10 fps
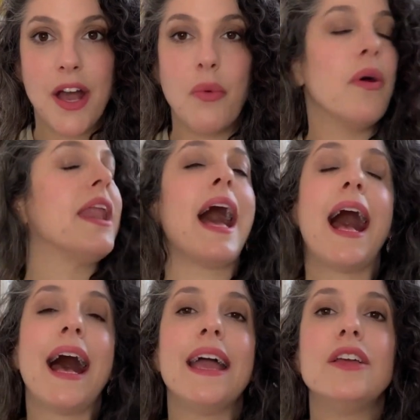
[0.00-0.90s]
When
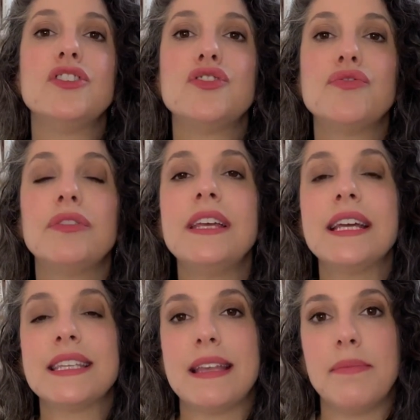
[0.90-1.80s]
I truly
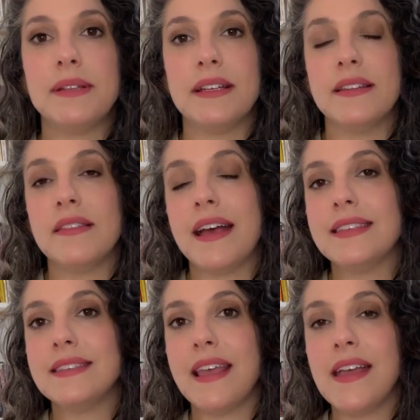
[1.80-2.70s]
accepted that
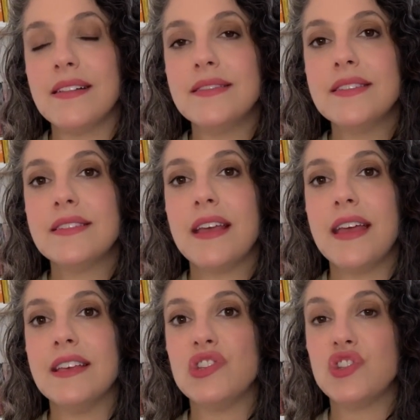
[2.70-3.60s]
sales
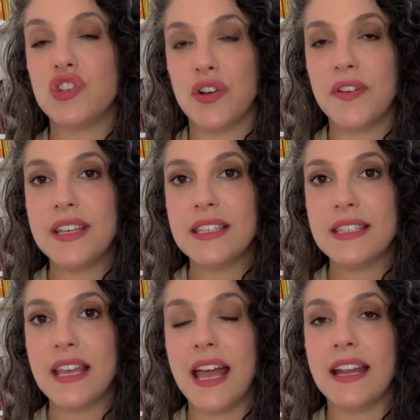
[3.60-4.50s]
is
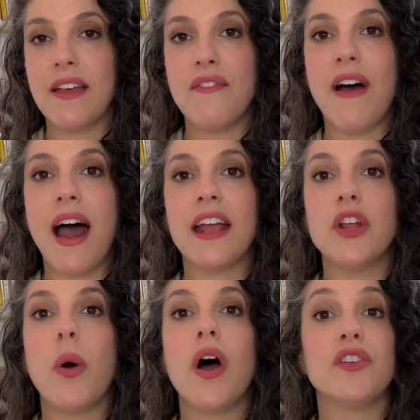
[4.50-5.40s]
service, and if I
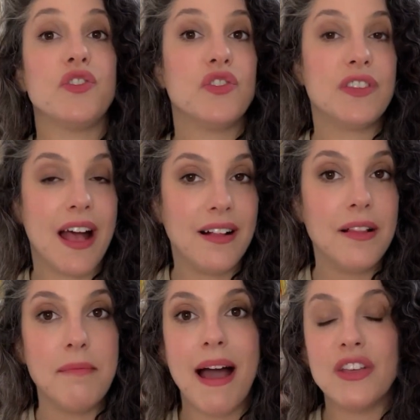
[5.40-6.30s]
know how to sell
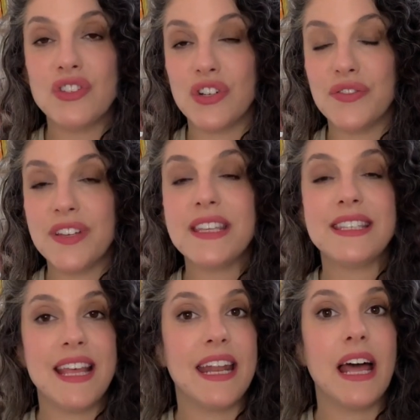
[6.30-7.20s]
my service,
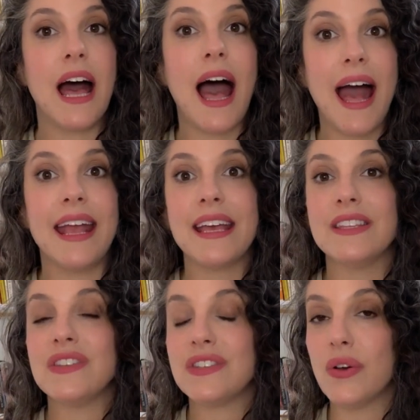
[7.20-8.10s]
then I can
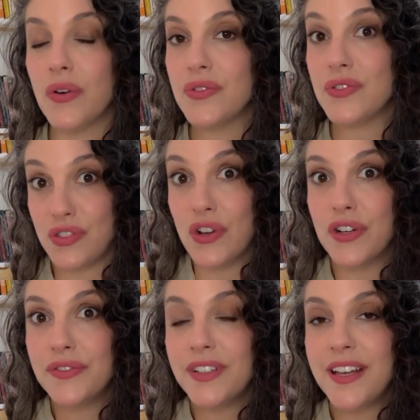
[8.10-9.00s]

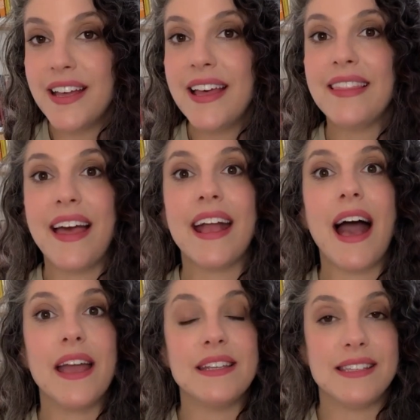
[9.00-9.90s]
serve like
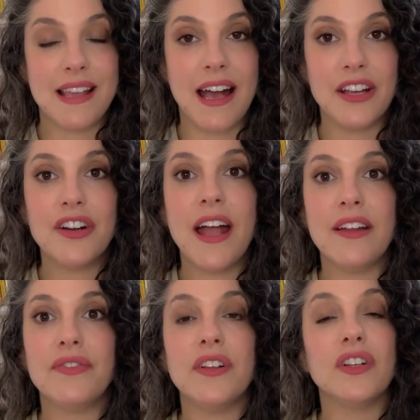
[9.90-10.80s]
I desire
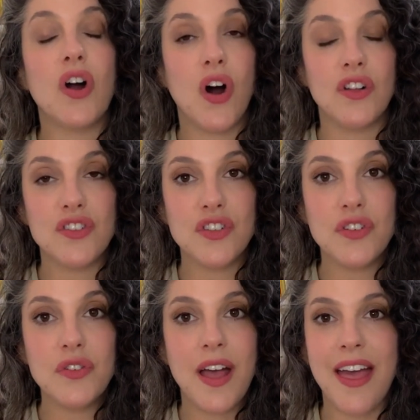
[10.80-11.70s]
and feel called
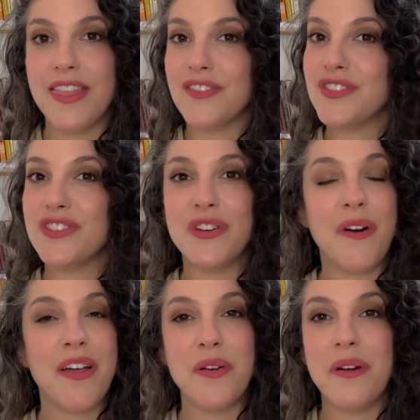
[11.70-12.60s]
to, and there is no
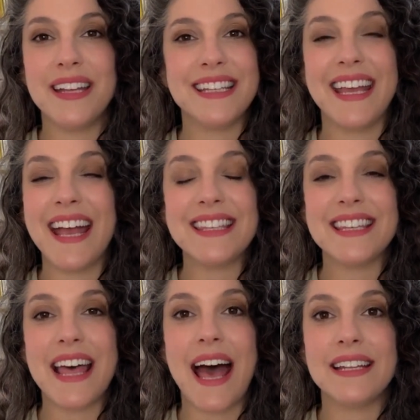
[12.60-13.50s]
other way to get to
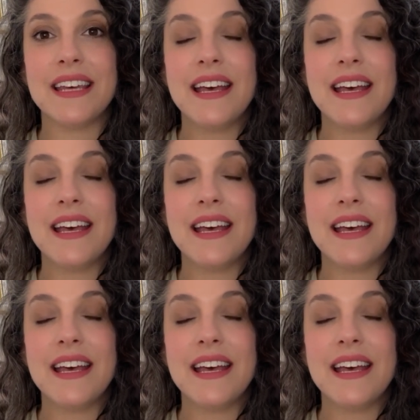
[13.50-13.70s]
that